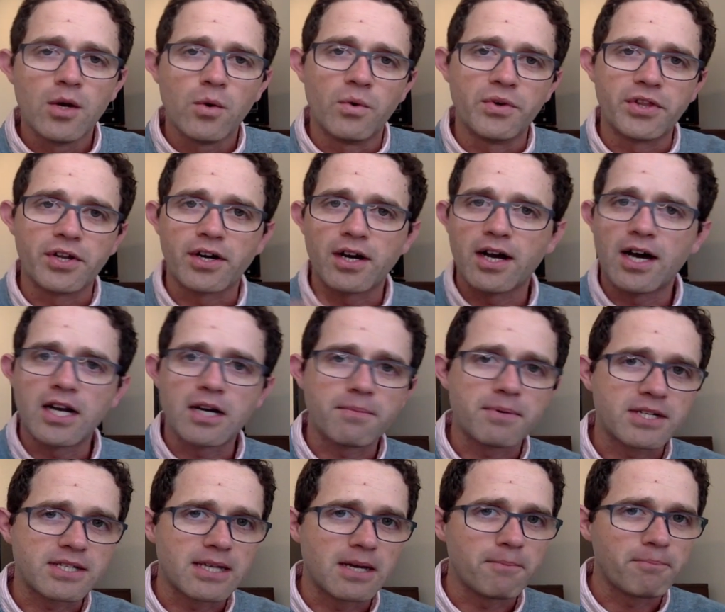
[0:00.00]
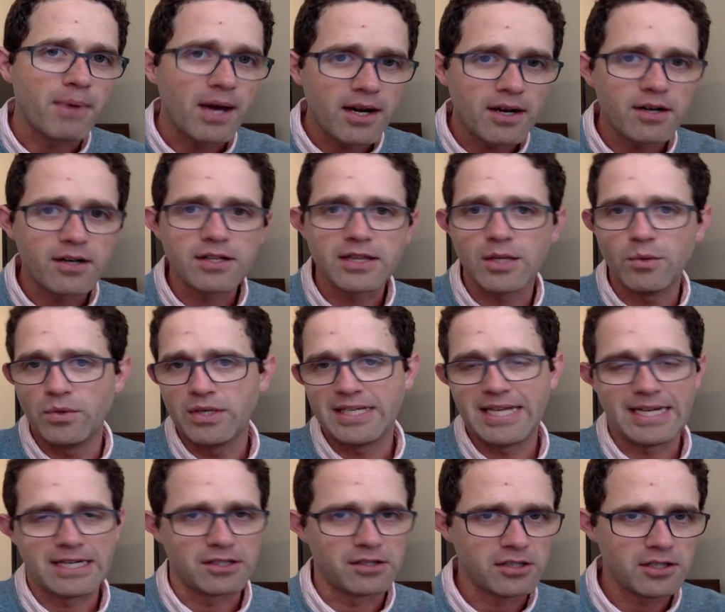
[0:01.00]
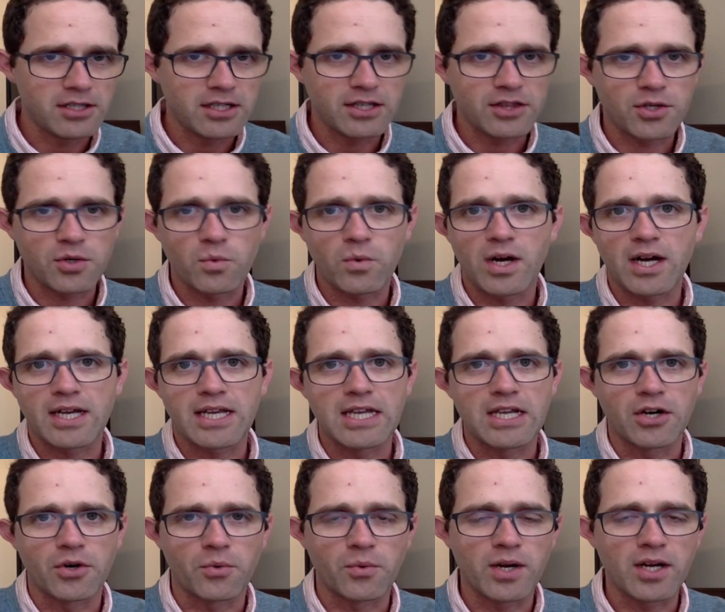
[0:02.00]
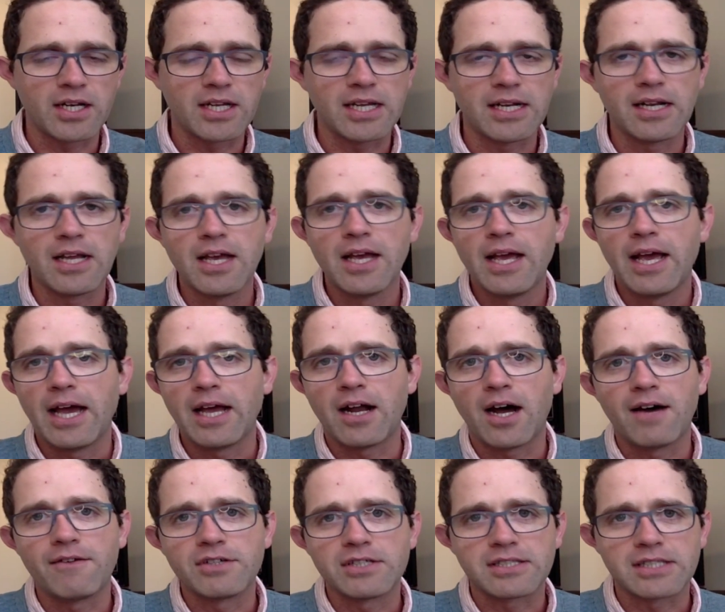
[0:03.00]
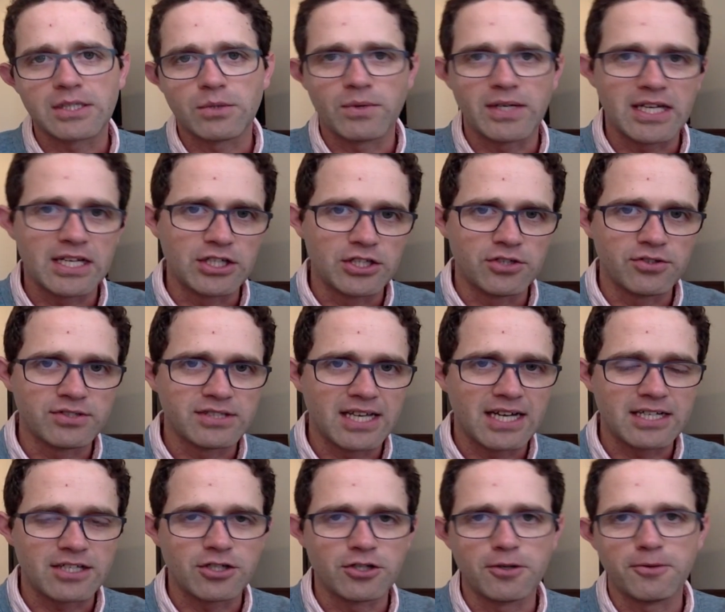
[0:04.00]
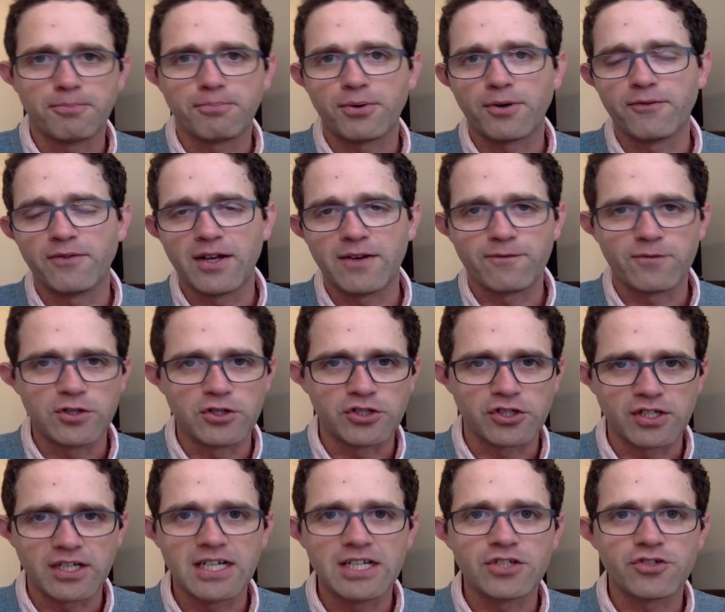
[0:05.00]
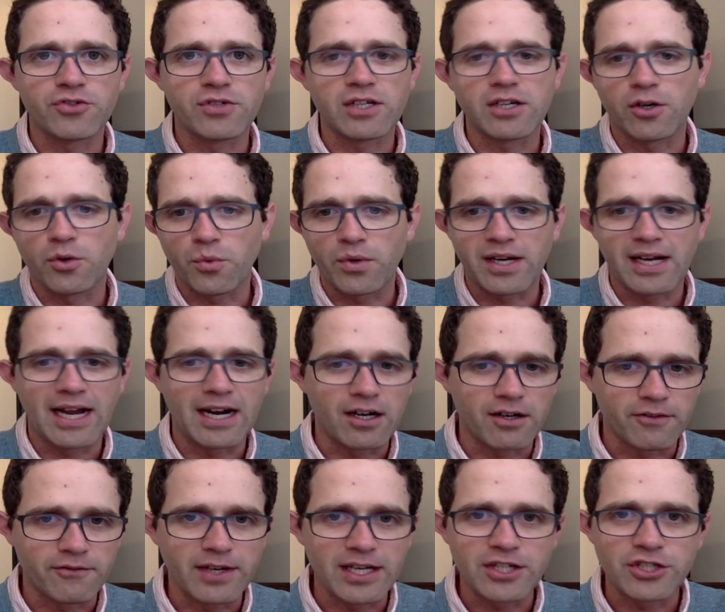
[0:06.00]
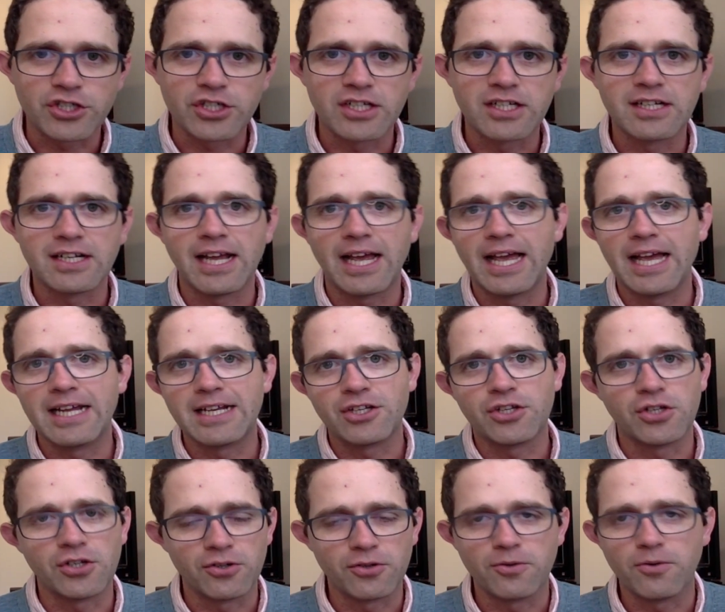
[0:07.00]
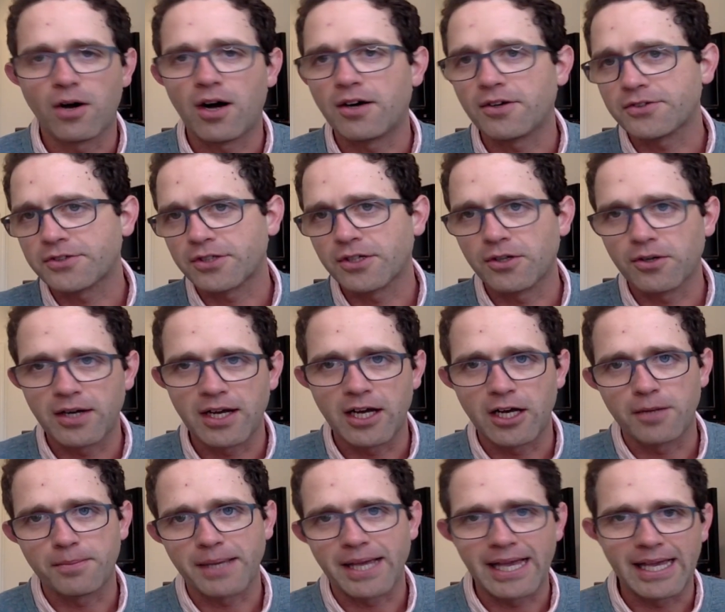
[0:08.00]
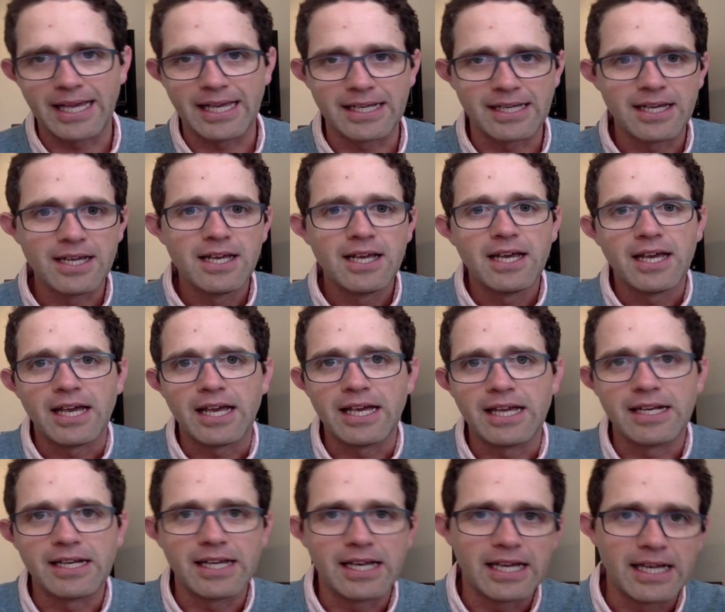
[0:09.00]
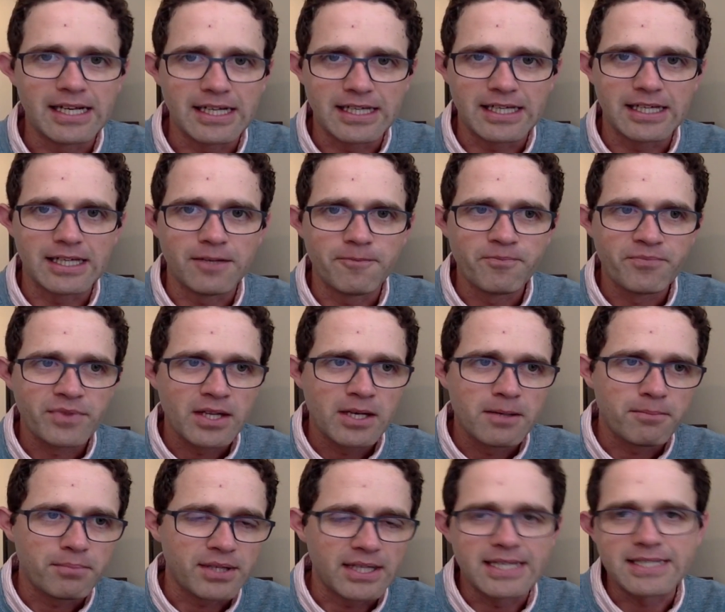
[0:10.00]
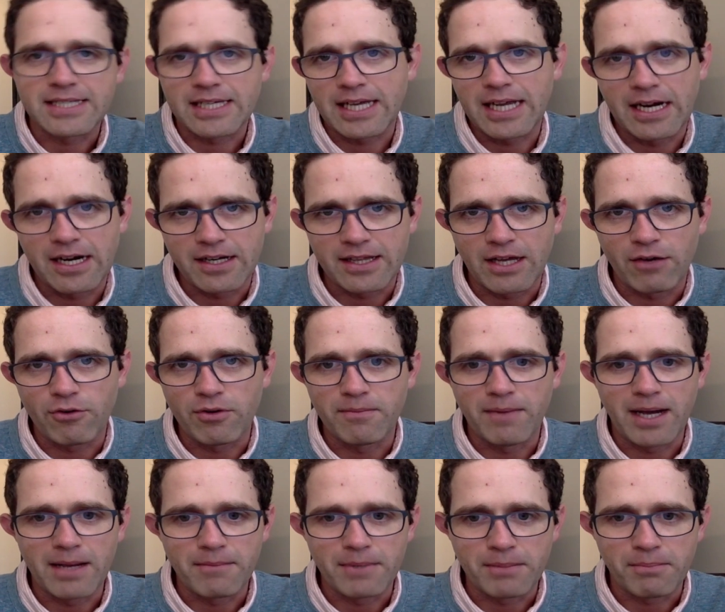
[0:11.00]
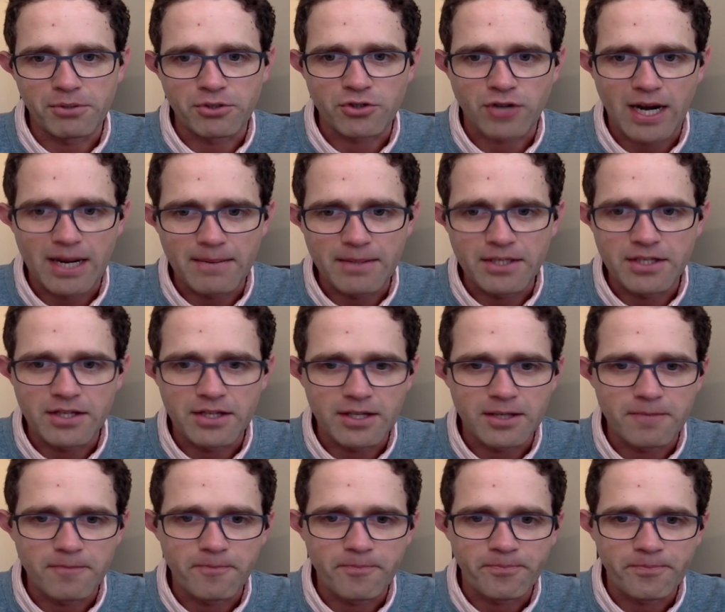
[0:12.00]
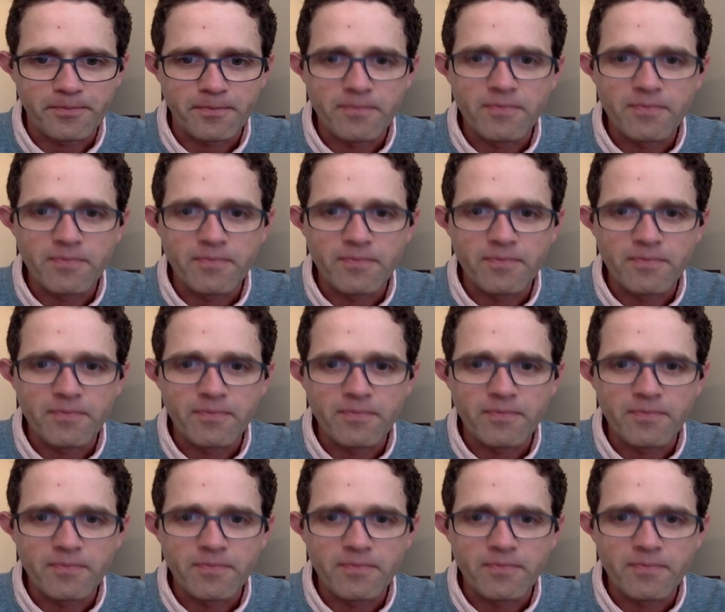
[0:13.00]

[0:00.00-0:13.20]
When they're 100% better, then we take a look at their walking or running, and obviously we can use that to prevent future injury or re-aggravation and to also help aid in any plans of care that we might be prescribing to them.